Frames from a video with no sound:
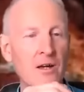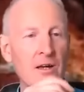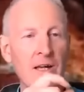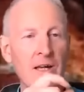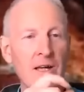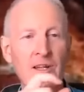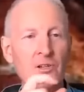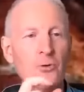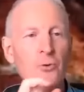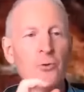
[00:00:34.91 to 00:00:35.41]

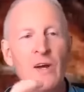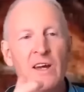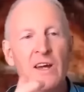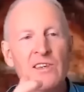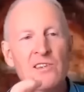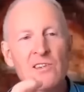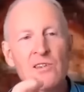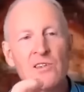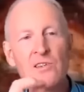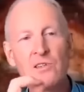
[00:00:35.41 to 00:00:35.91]
it
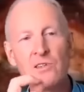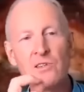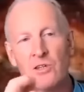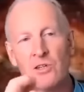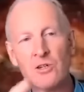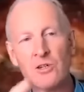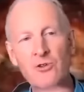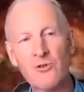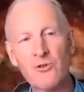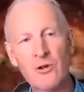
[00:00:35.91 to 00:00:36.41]
twists
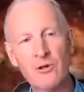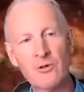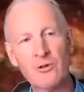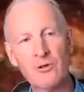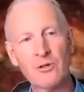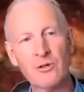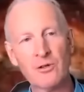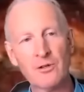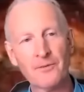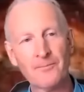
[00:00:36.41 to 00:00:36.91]
the
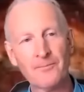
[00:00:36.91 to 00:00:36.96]
truth,